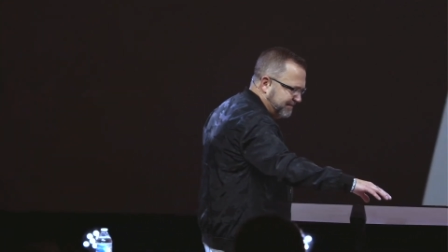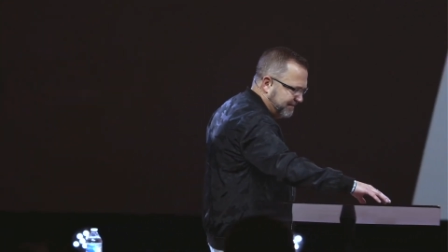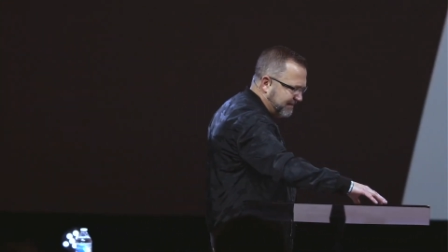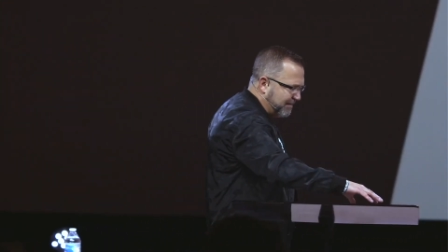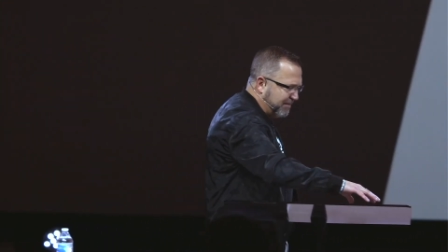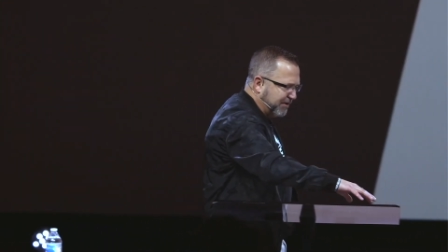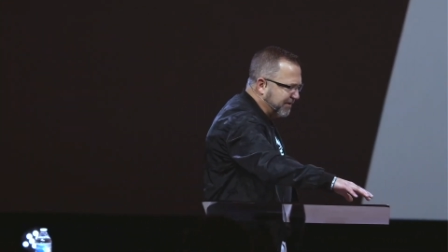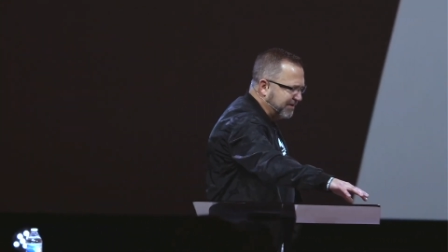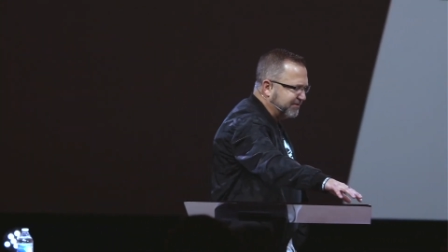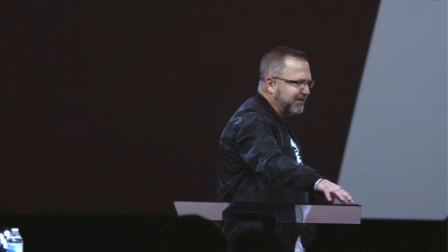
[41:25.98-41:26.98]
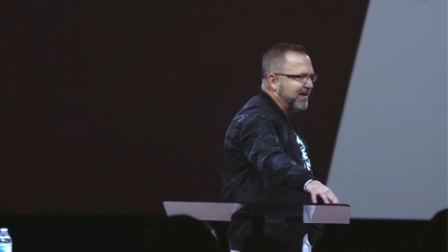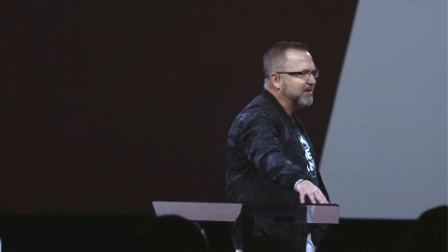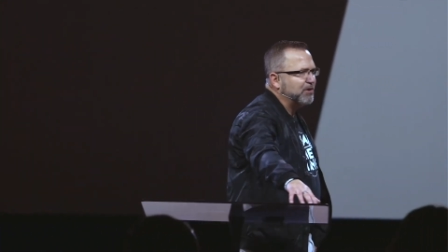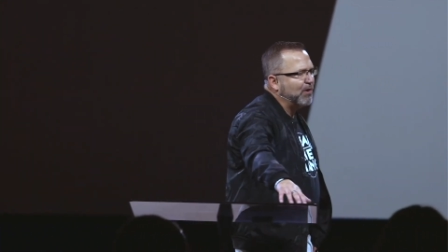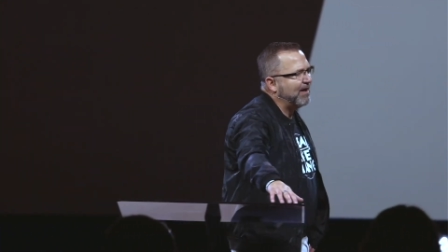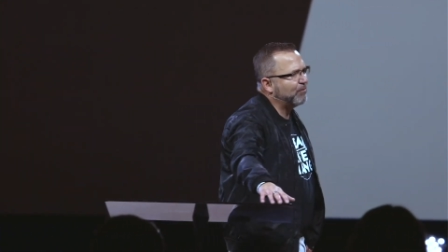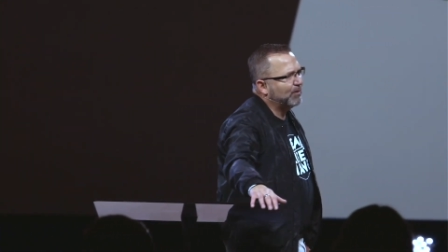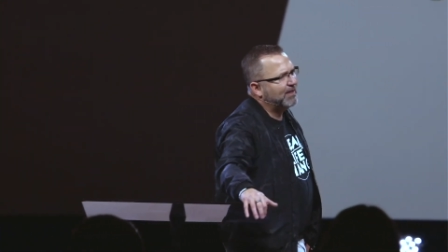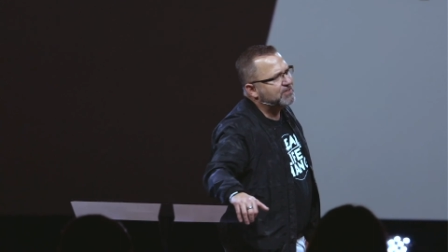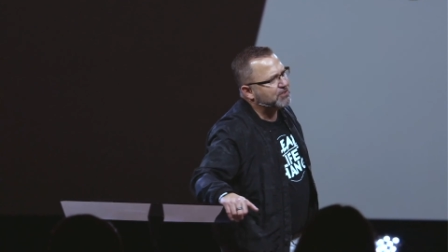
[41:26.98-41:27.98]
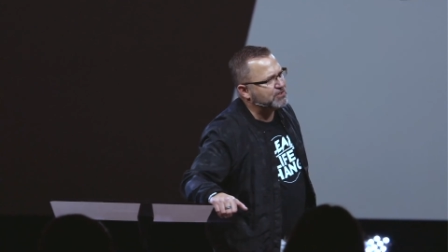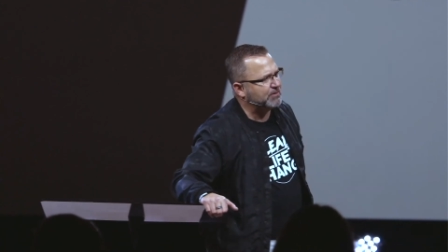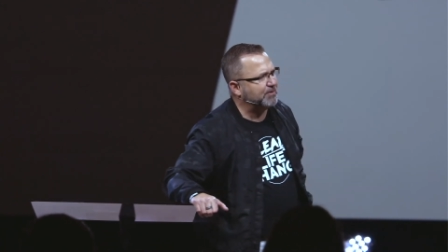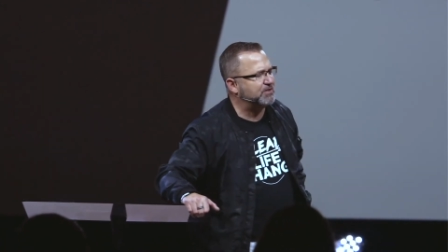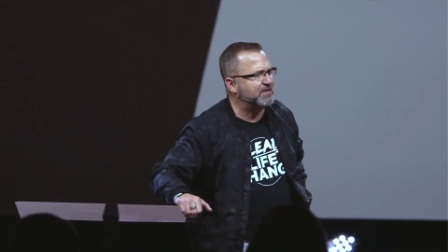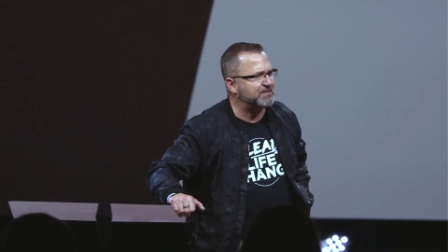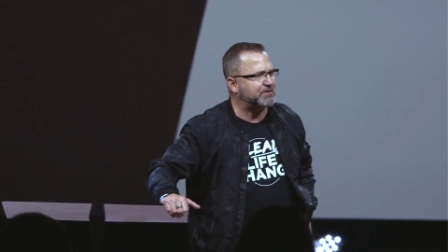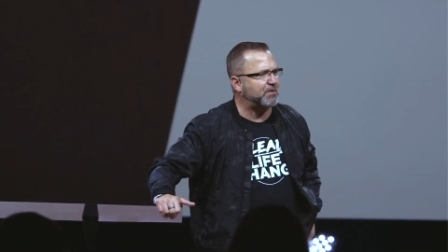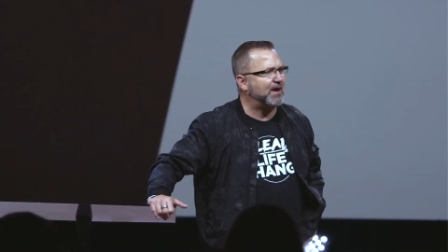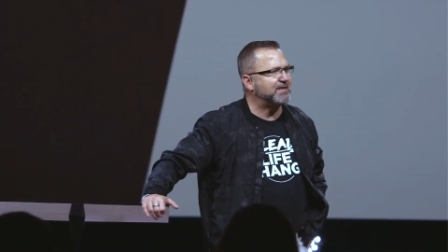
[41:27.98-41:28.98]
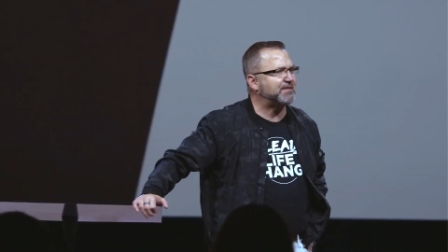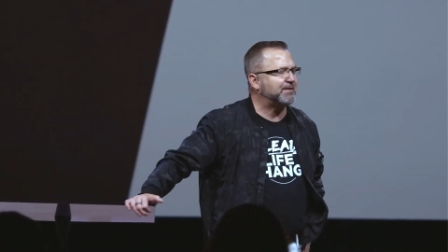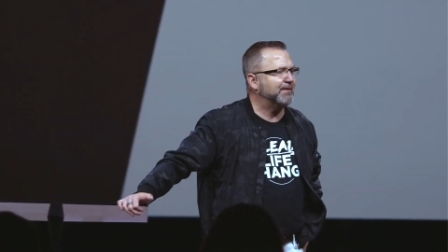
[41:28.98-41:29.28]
Maybe you're here today and you don't have a relationship with Jesus Christ.